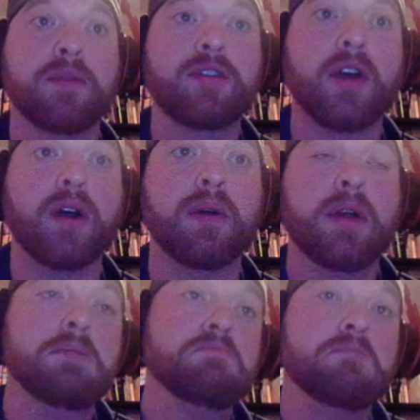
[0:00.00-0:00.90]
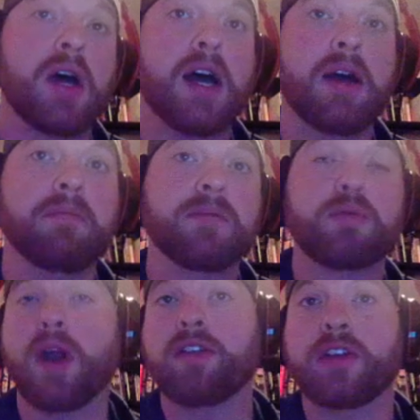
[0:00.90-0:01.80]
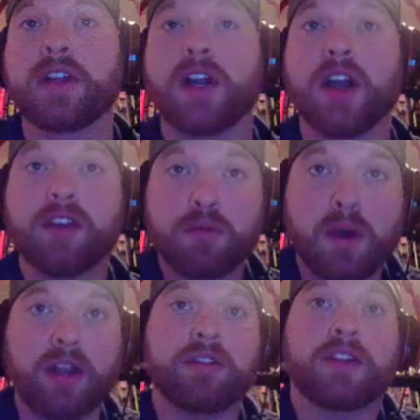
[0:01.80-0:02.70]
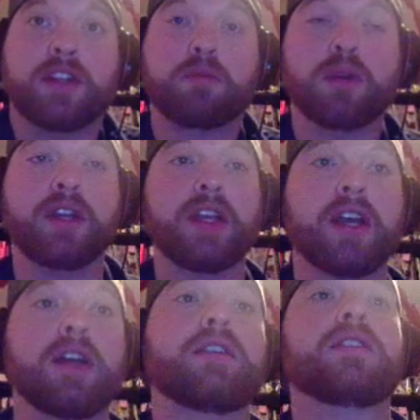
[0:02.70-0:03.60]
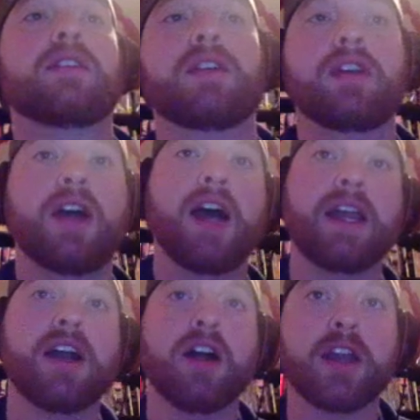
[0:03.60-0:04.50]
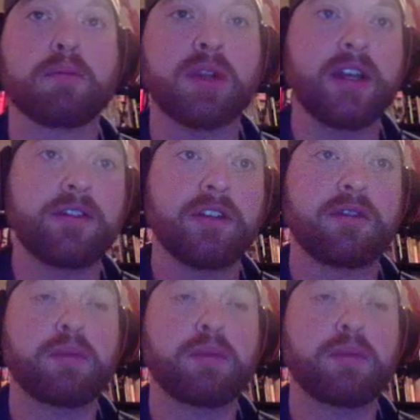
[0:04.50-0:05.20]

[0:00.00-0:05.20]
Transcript: So surprisingly or not surprisingly, it's pretty iconic places.